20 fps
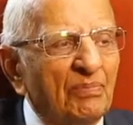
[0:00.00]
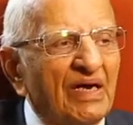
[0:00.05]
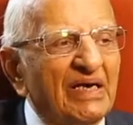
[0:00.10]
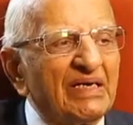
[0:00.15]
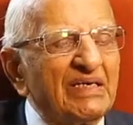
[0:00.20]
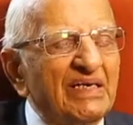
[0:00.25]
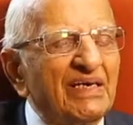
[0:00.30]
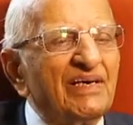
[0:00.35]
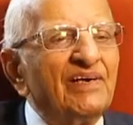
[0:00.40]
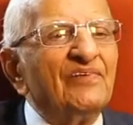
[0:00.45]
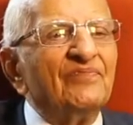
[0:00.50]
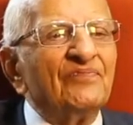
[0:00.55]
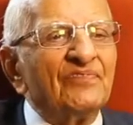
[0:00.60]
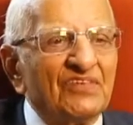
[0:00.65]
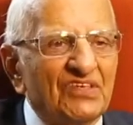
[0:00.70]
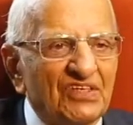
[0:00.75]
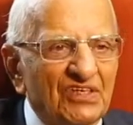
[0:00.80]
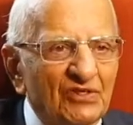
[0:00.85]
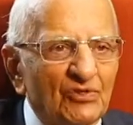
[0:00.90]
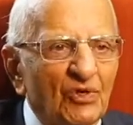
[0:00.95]
Kapadia.
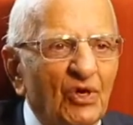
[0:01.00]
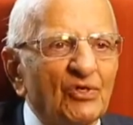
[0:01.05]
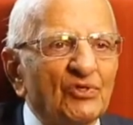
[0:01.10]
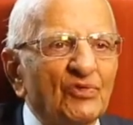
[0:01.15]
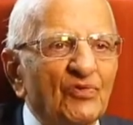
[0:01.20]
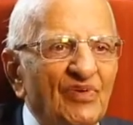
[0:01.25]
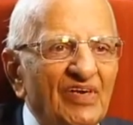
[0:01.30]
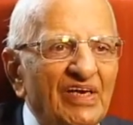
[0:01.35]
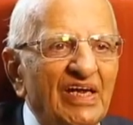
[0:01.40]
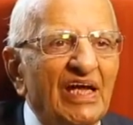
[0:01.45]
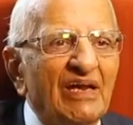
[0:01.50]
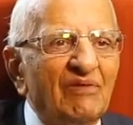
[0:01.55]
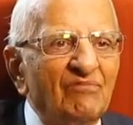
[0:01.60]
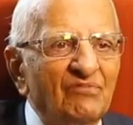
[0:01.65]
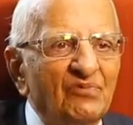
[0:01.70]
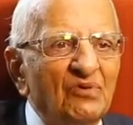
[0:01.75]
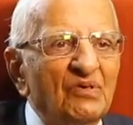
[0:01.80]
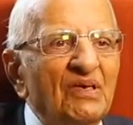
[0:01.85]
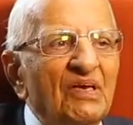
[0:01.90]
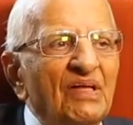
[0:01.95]
She's also very
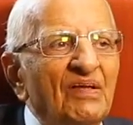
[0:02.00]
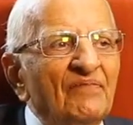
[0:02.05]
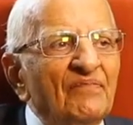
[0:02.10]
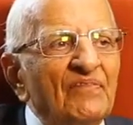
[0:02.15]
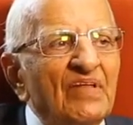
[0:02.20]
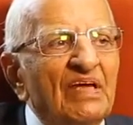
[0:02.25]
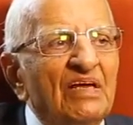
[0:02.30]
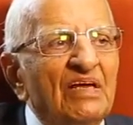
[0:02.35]
helpful.